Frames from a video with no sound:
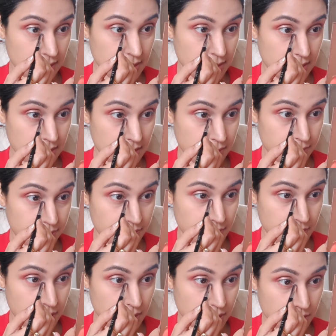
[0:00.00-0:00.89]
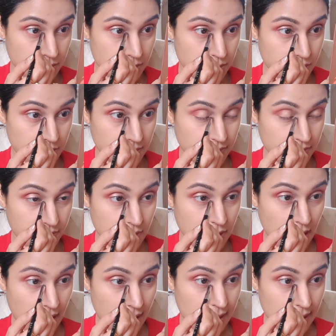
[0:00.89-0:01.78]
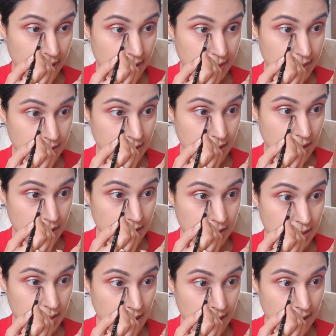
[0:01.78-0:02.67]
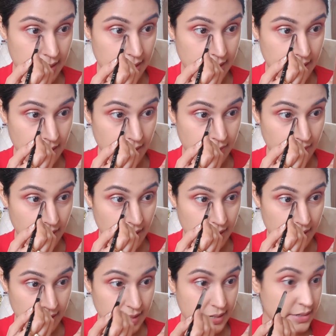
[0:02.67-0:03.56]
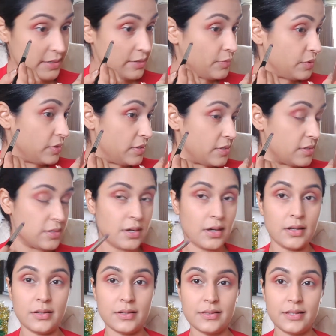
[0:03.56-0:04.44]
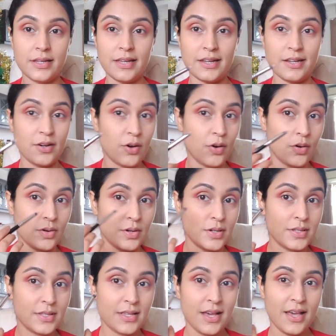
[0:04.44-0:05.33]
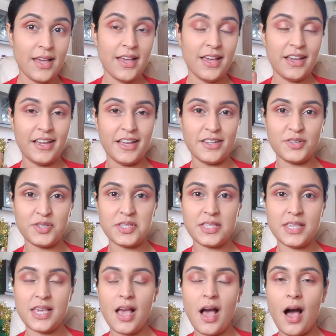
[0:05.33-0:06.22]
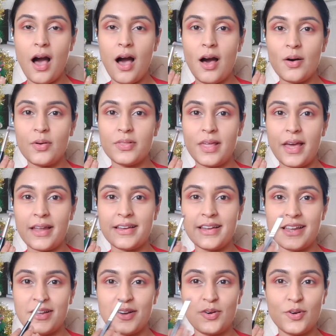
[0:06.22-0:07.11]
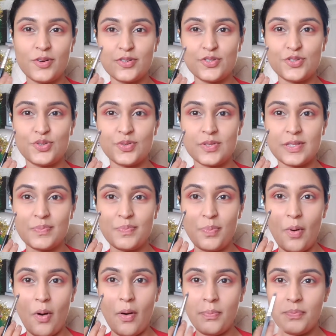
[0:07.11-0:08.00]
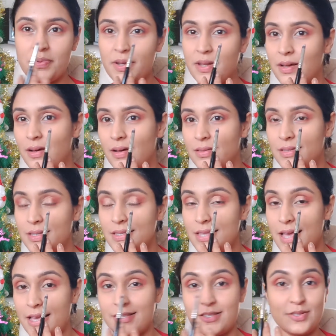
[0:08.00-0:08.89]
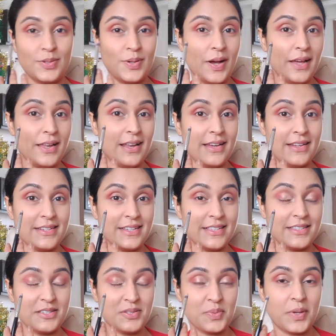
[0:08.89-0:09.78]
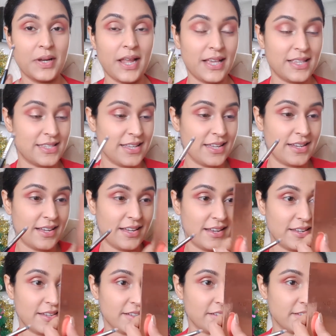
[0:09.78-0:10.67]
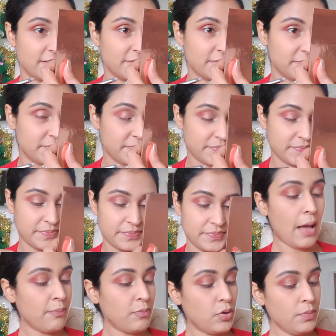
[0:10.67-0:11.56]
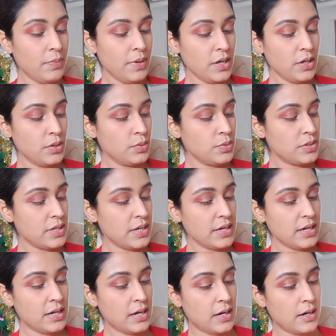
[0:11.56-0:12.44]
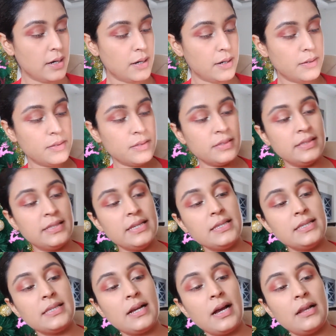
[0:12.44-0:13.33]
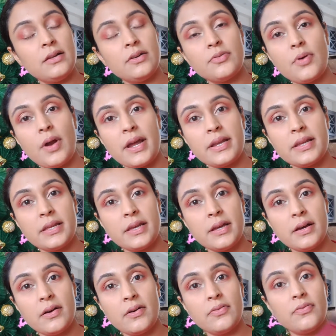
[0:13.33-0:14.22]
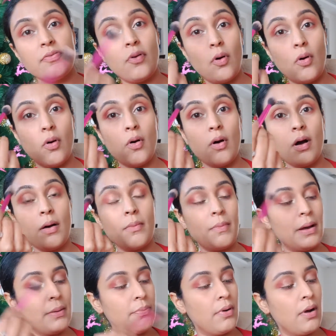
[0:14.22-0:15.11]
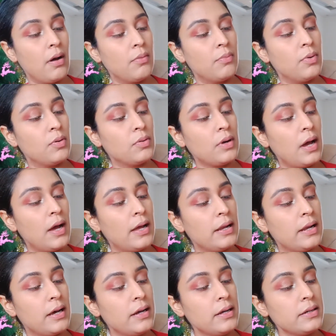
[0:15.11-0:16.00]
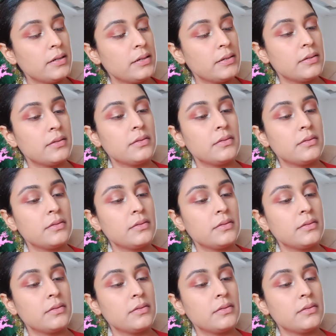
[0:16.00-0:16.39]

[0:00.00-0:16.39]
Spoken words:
It's a beautiful highlighter color. I love highlighting with this color in the inner corners. Can you see how that inner corner just popped? This has no highlighter and this one has that highlighter. I'm going to be using this color right here for my brow bone highlight.